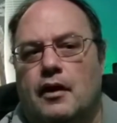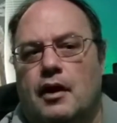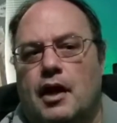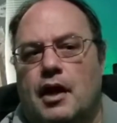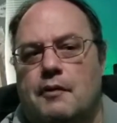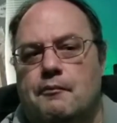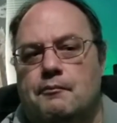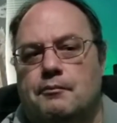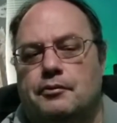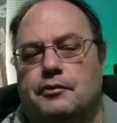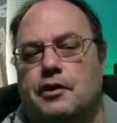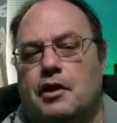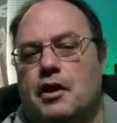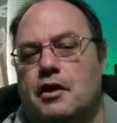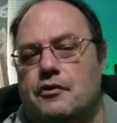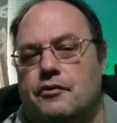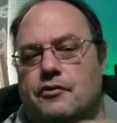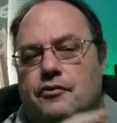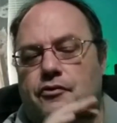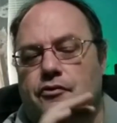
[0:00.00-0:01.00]
And
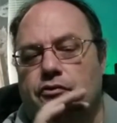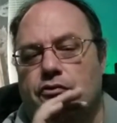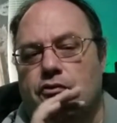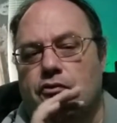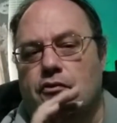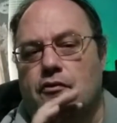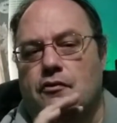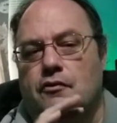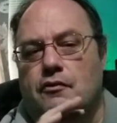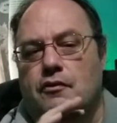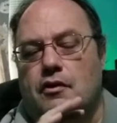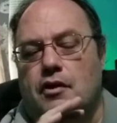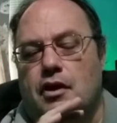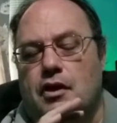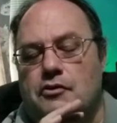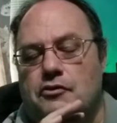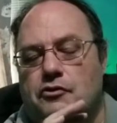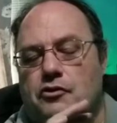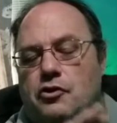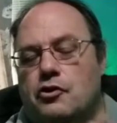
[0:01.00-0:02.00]
plus,
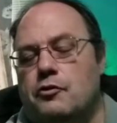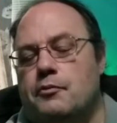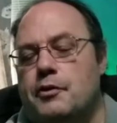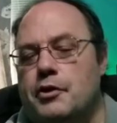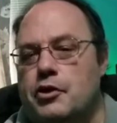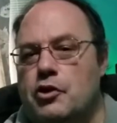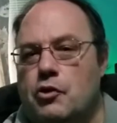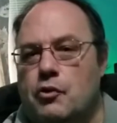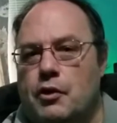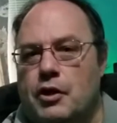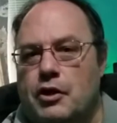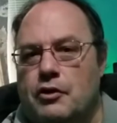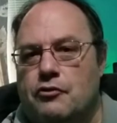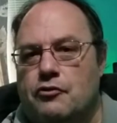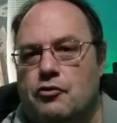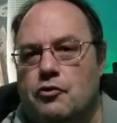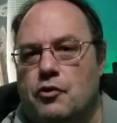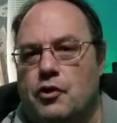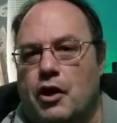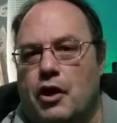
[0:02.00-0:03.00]
it's going to be going
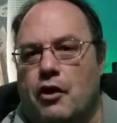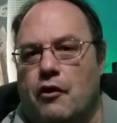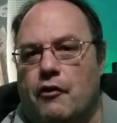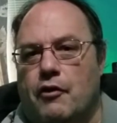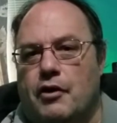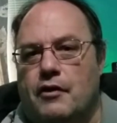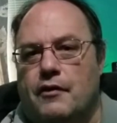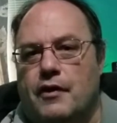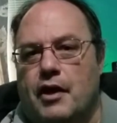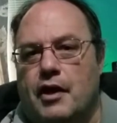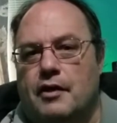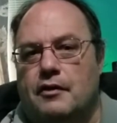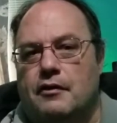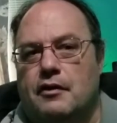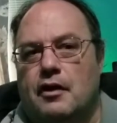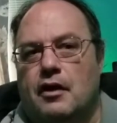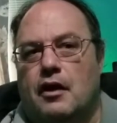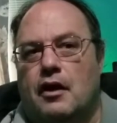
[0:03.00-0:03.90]
into an area that